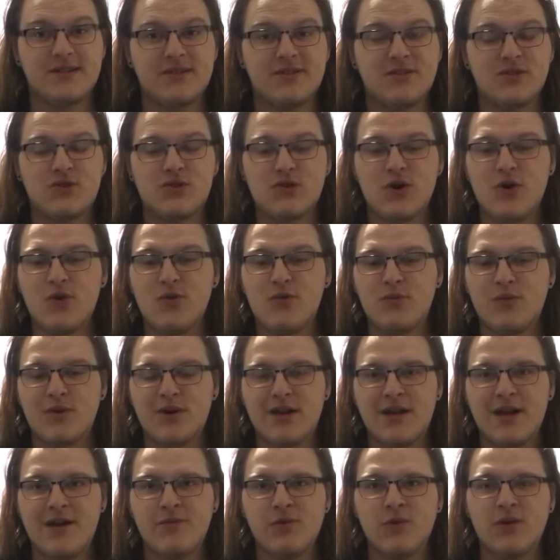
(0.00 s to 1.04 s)
So
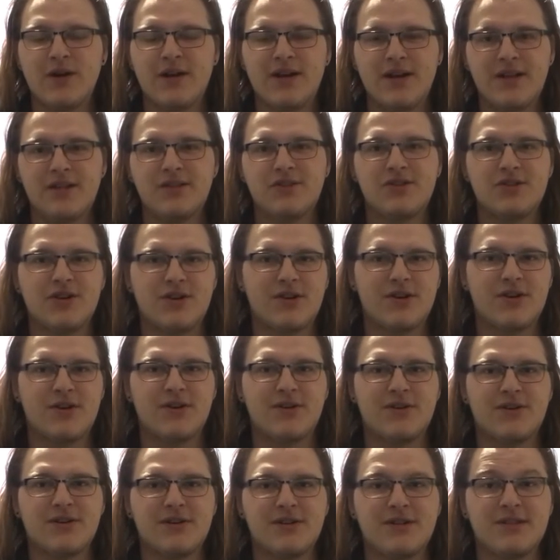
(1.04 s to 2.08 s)
whatever
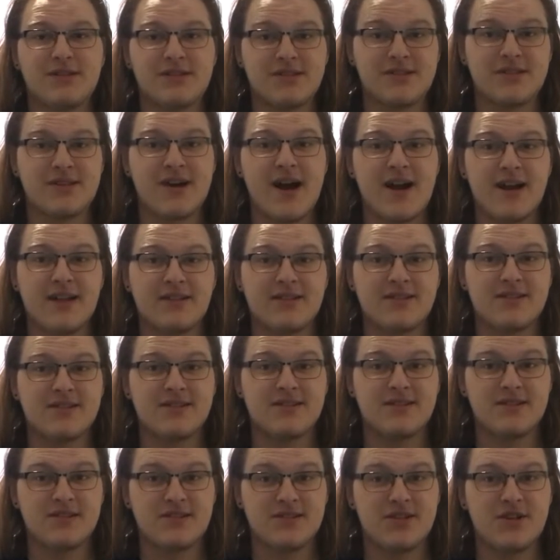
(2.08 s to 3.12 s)
intern decided this
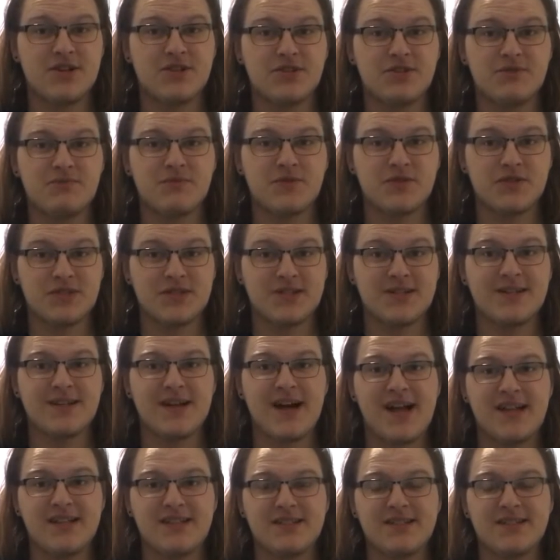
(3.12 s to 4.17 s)
decision was a good
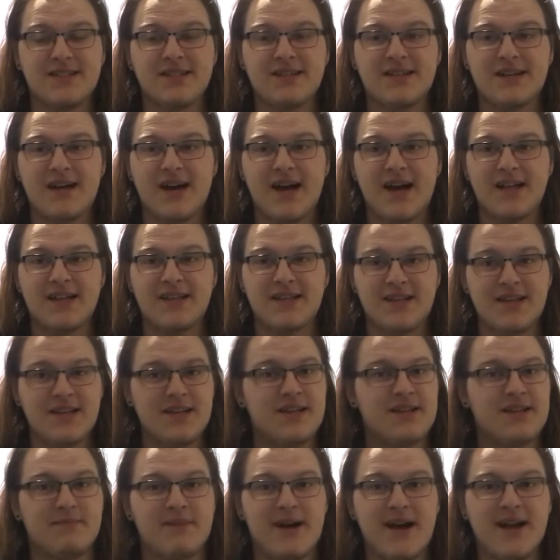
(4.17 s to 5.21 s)
idea, I
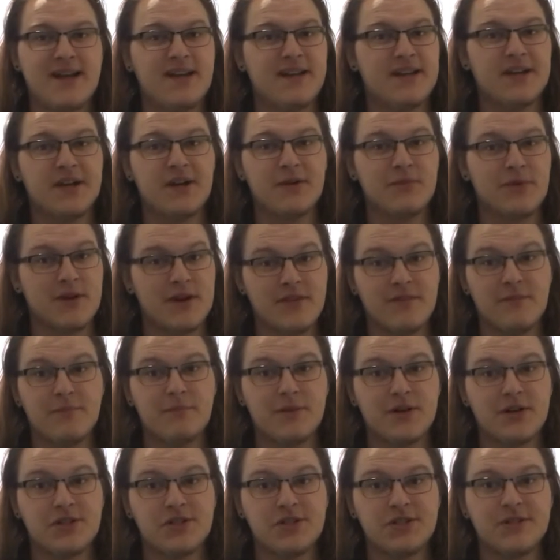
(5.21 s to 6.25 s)
think you need to get rid of them,
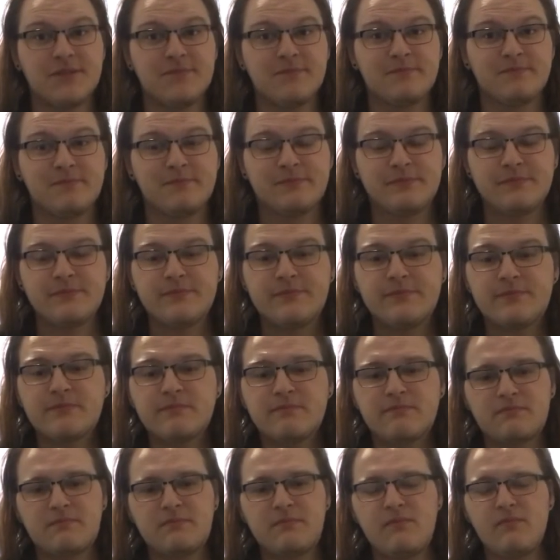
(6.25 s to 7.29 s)
Bungie.
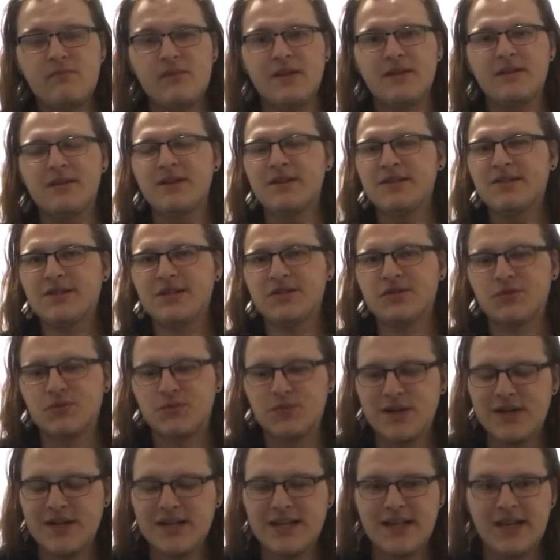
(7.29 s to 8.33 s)
This is
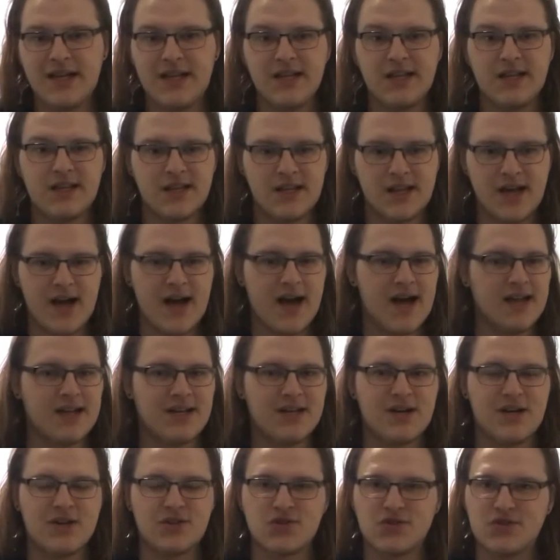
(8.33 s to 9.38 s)
really not
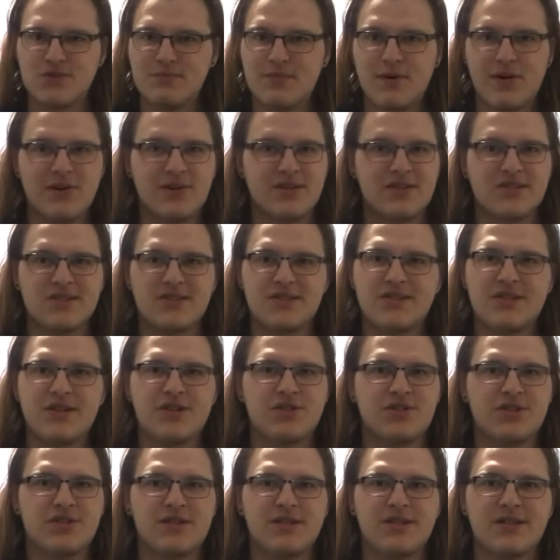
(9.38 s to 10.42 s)
a smart
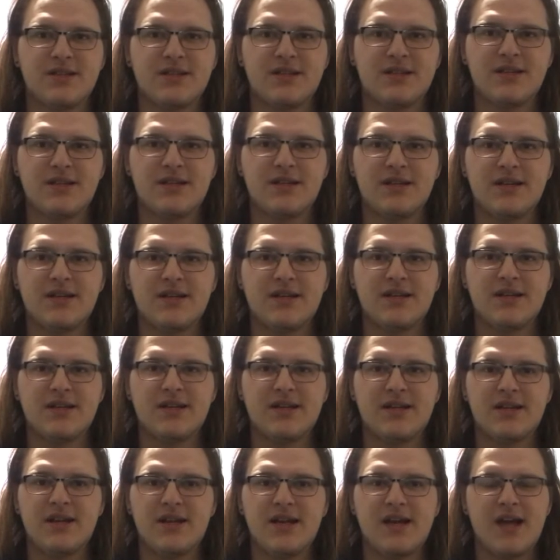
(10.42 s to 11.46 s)
decision.
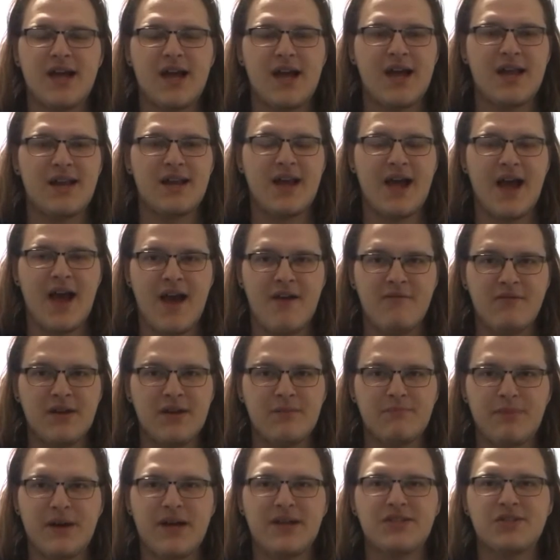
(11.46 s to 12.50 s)
And having
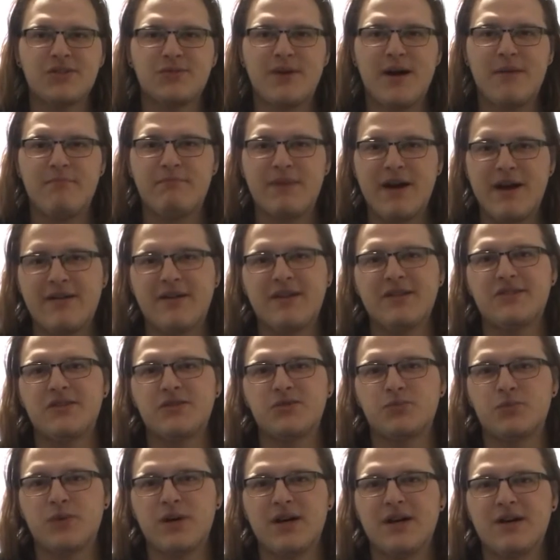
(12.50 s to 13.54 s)
it based around bounties
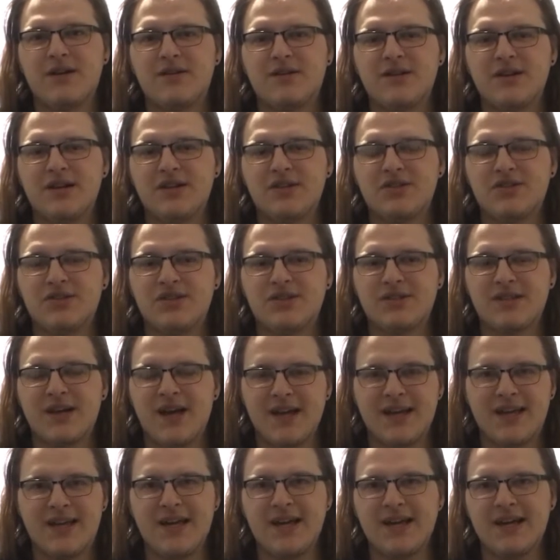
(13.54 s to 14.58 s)
as well is just
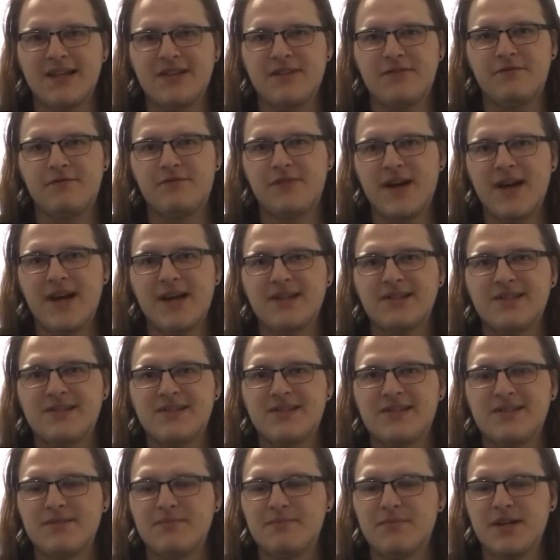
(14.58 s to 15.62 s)
a kick in the
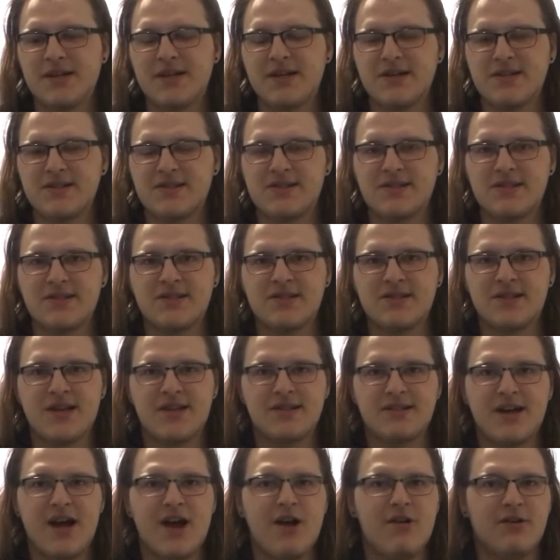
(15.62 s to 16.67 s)
face, because this
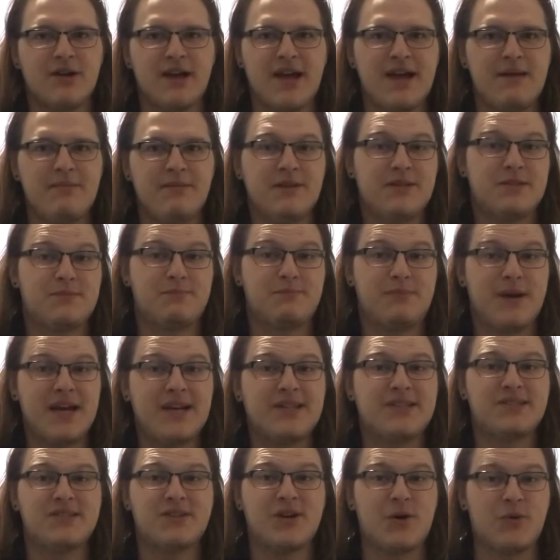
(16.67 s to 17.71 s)
entire game is
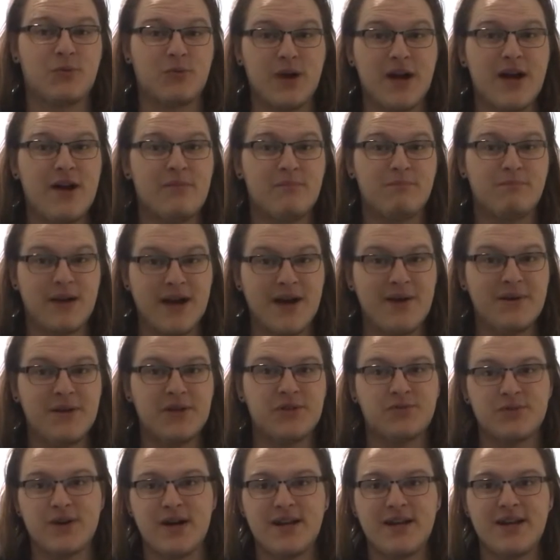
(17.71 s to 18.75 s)
based around
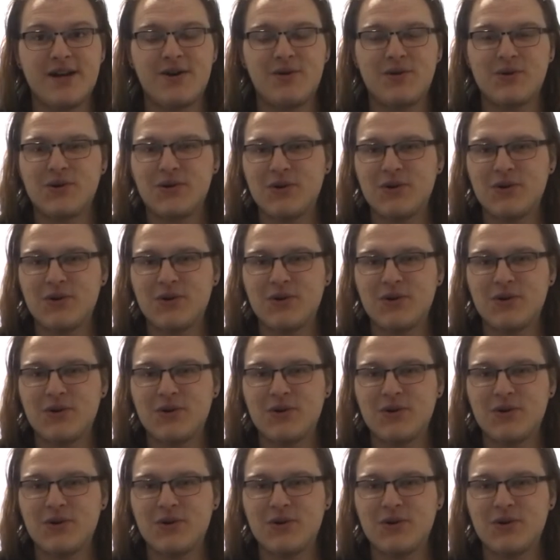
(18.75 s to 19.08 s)
bounties right now.